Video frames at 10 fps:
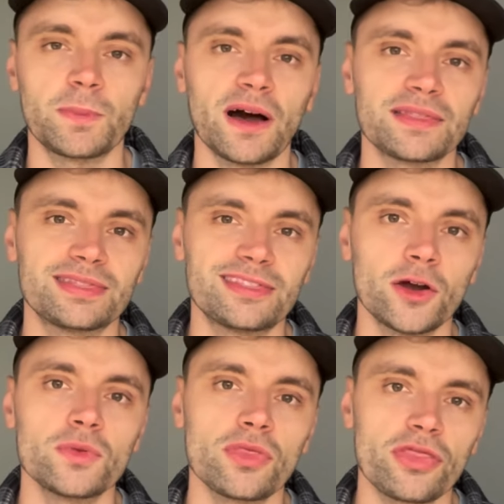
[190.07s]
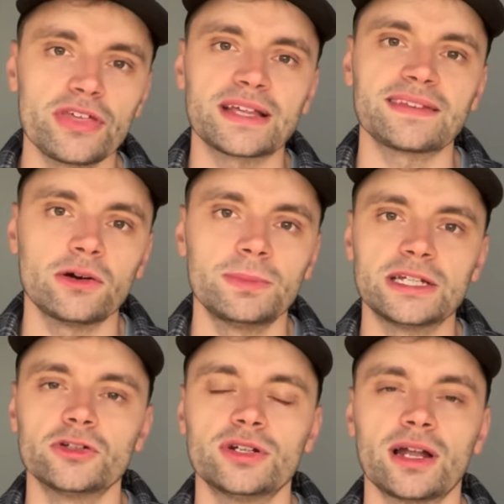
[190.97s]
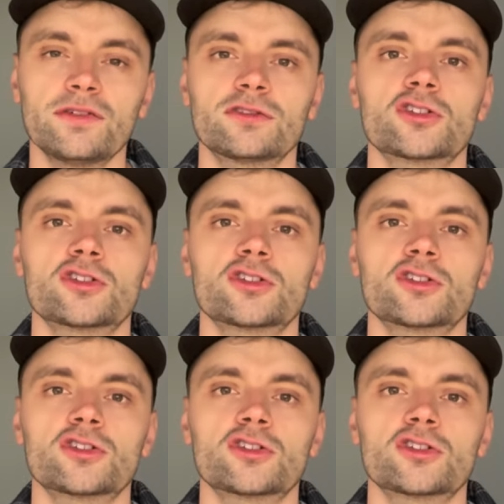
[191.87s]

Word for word: but I don't think they will be good enough